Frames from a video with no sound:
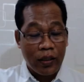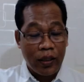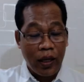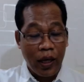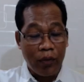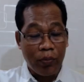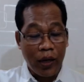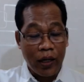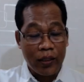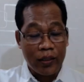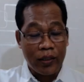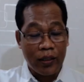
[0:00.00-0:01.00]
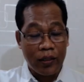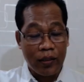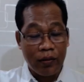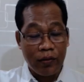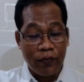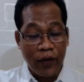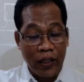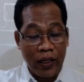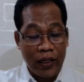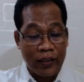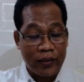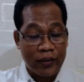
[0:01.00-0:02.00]
and murder the
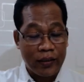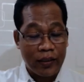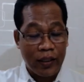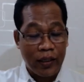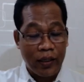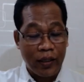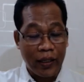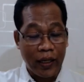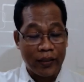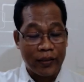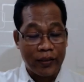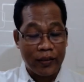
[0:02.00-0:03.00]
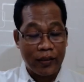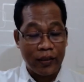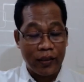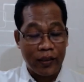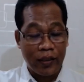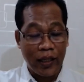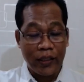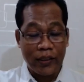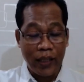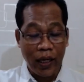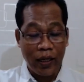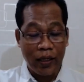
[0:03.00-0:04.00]
fatherless. Yes, they
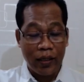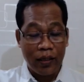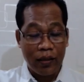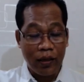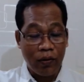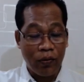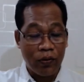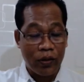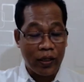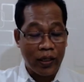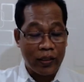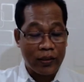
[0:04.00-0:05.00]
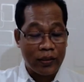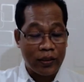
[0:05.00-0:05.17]
say, the Lord does